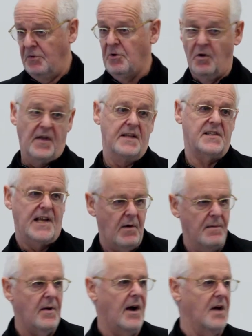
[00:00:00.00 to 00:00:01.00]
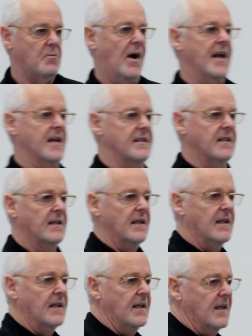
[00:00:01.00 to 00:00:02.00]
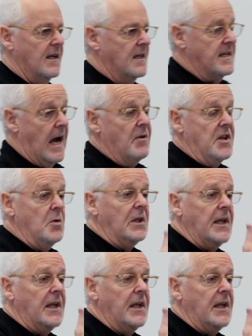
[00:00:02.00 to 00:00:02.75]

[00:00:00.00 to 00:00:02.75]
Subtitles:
know that's how I'm hardwired. Now, you will